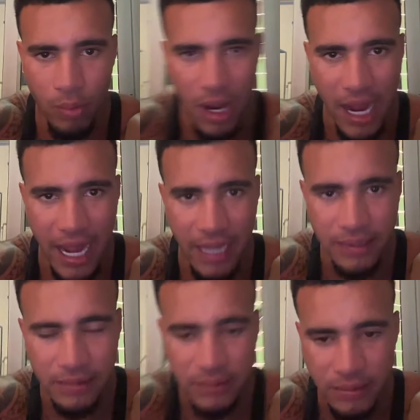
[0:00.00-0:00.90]

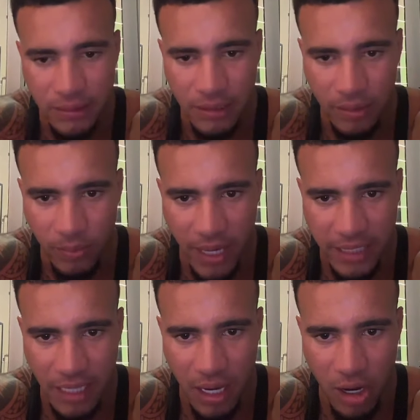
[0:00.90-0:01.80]
Why? We
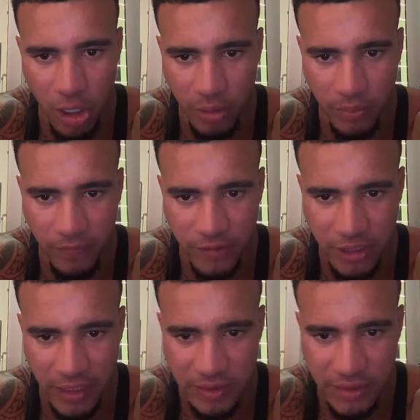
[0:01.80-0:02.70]
had that argument
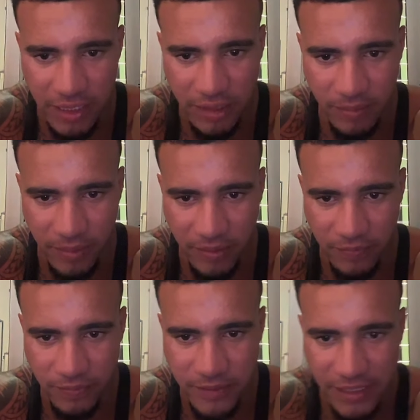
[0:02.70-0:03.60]
with a transgender,
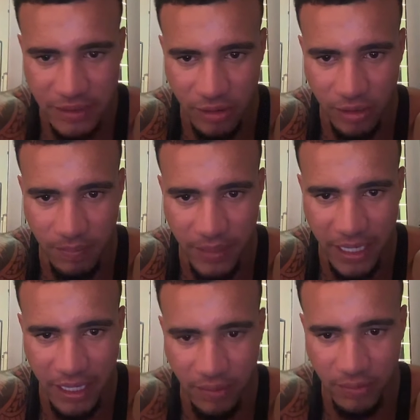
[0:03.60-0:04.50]
bruv. TikTok a
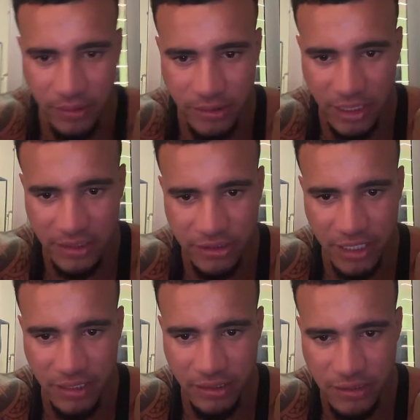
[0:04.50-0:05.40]
bear on the
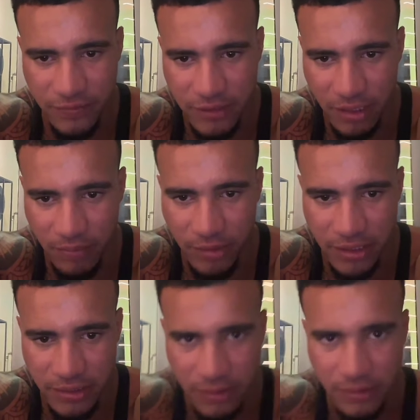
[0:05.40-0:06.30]
transgenders for some
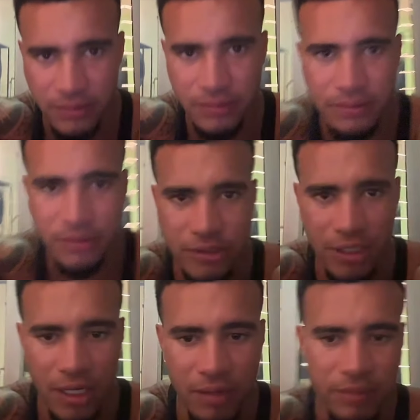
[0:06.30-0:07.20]
reason.
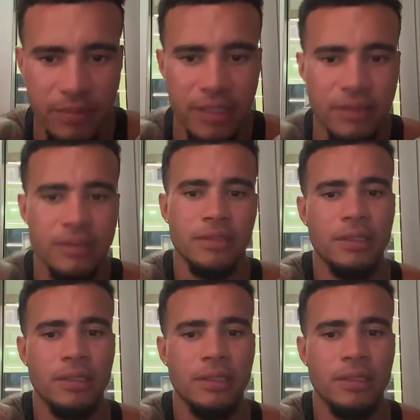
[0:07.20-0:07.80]
It's jarring, man.